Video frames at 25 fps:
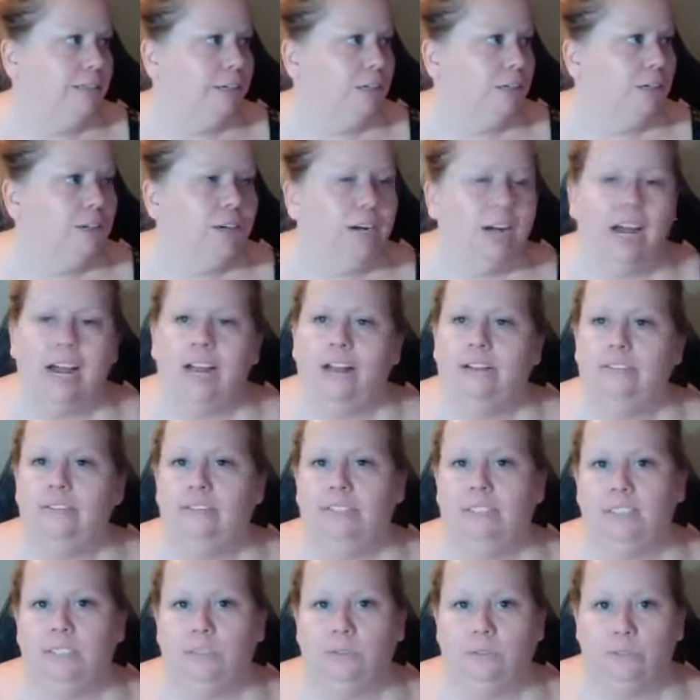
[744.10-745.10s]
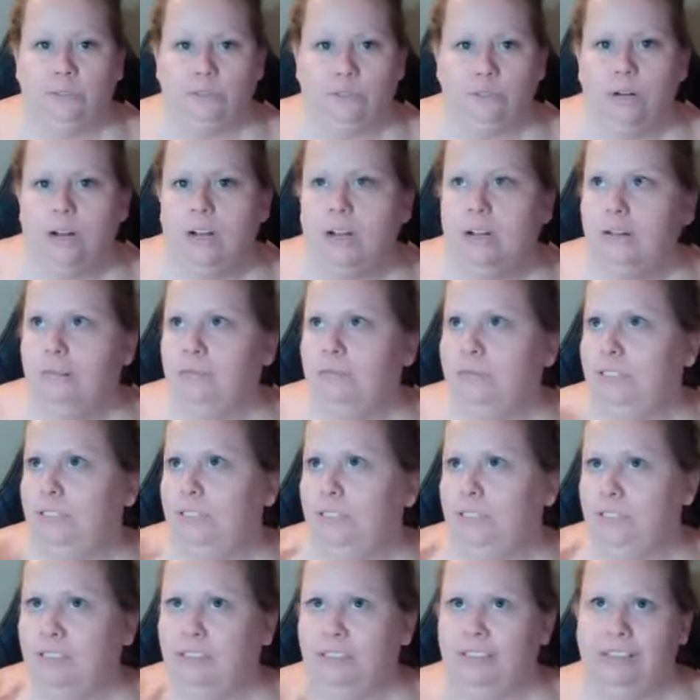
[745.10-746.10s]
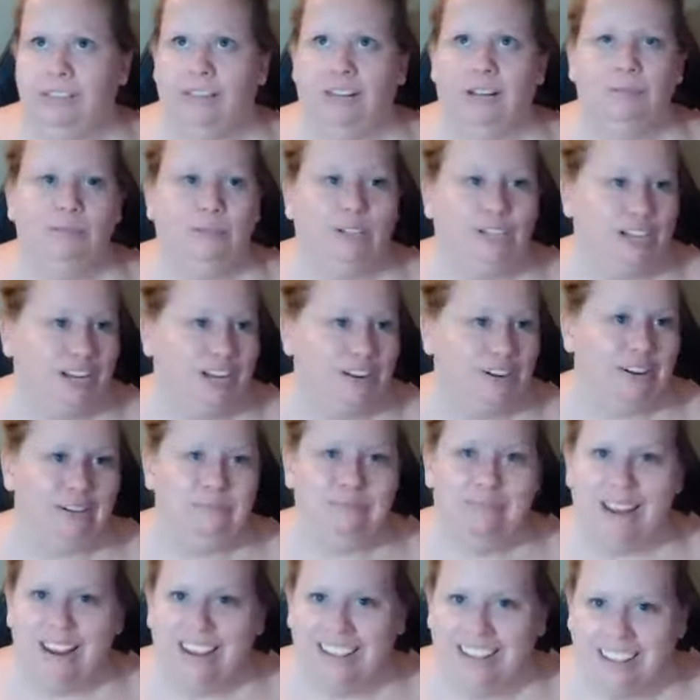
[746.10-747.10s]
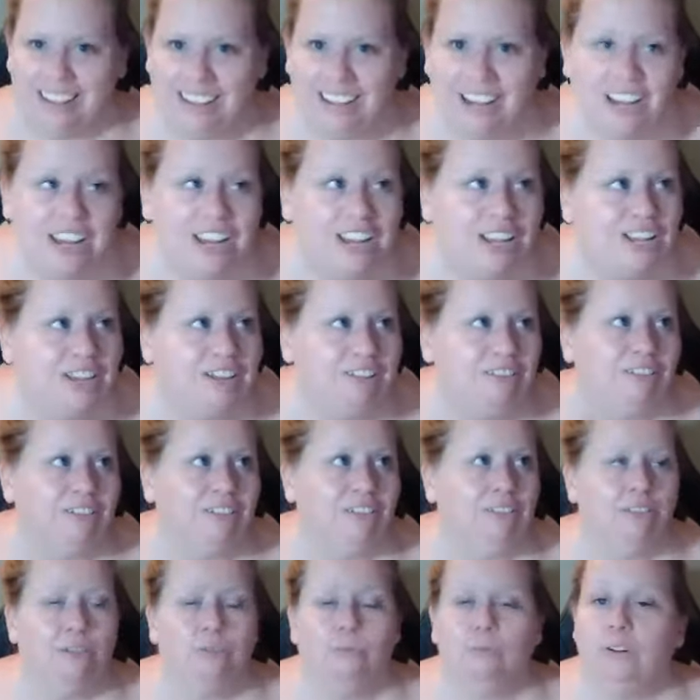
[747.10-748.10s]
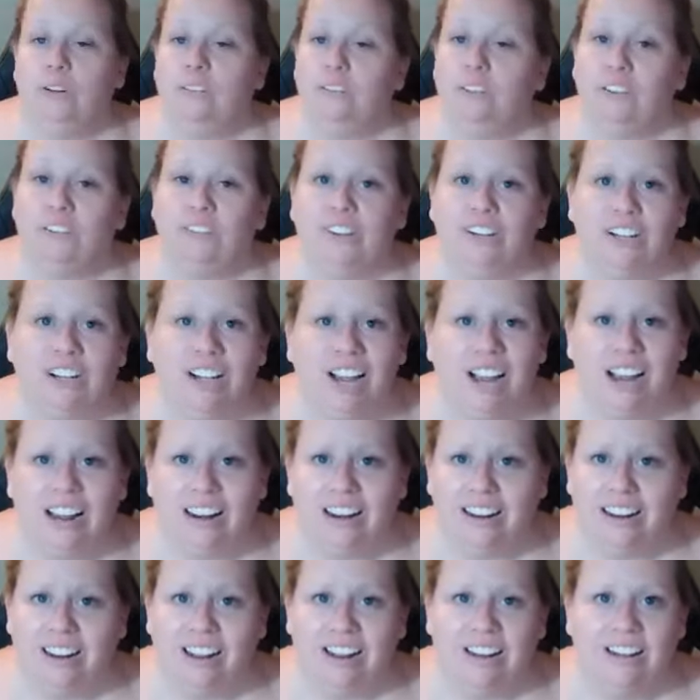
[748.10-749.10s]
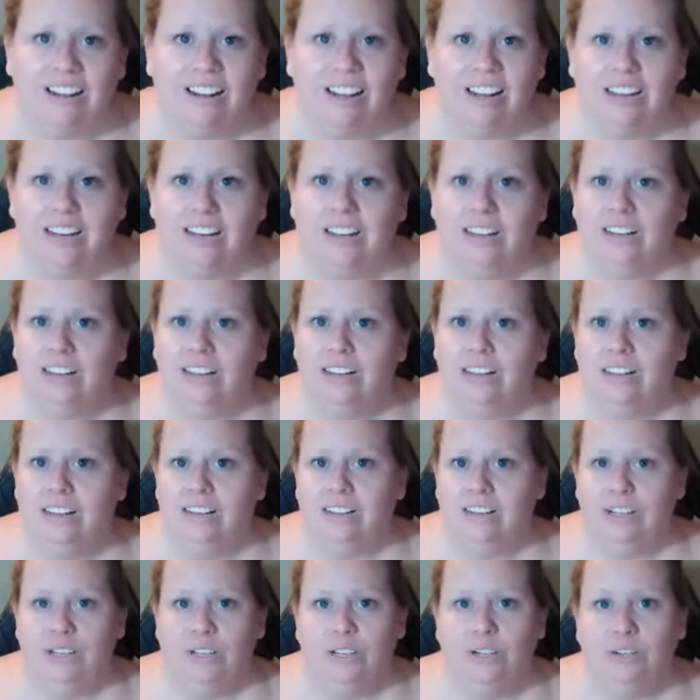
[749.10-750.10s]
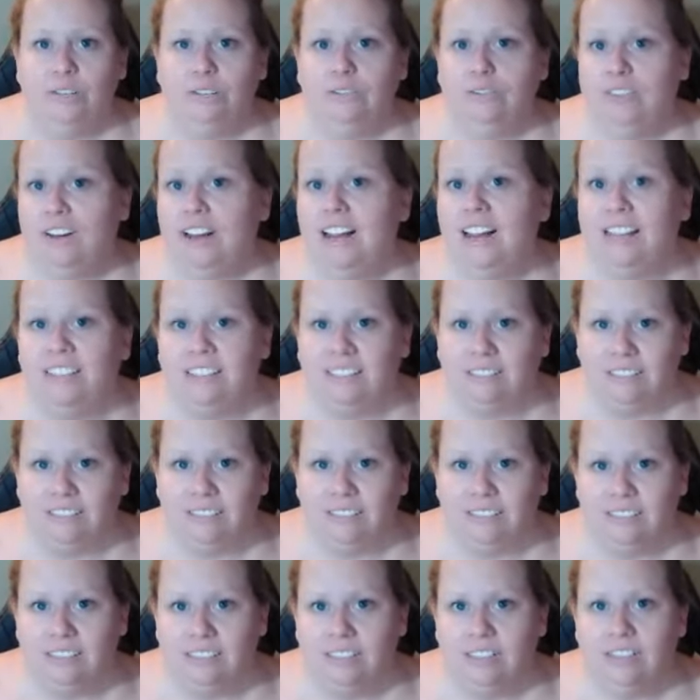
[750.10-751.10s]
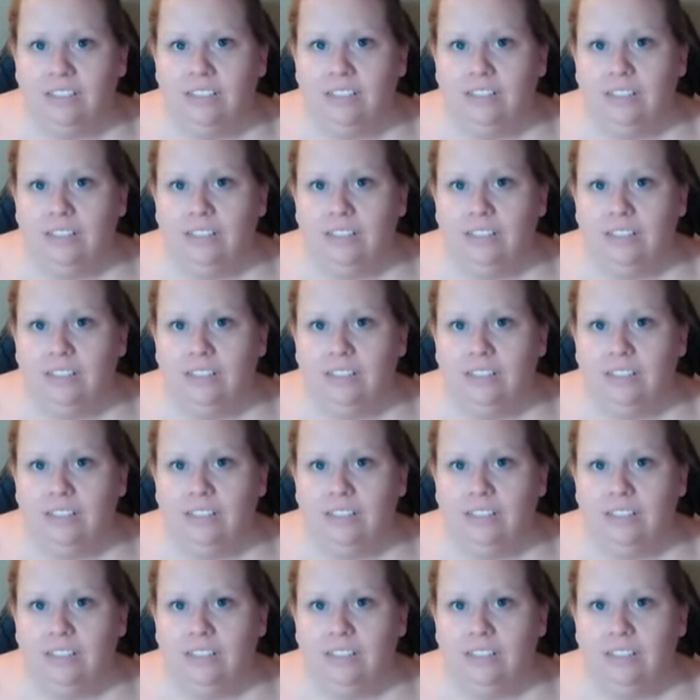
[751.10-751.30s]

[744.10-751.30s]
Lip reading: crafts, your drums, I'm looking around my thing, the roof over your head again, like your friends.